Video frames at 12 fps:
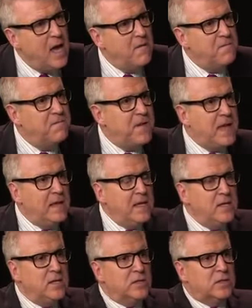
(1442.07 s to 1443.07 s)
of
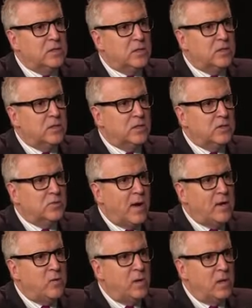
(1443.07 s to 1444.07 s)
failing to
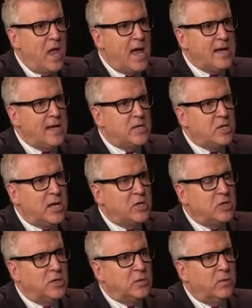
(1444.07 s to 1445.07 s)
try to align
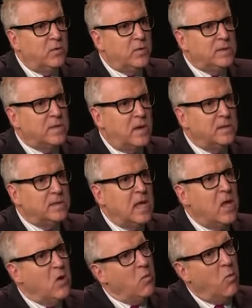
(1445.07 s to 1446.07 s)
intentions with results?
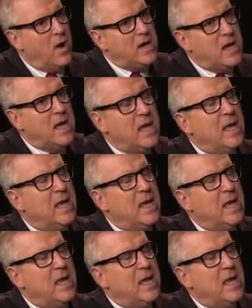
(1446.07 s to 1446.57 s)
What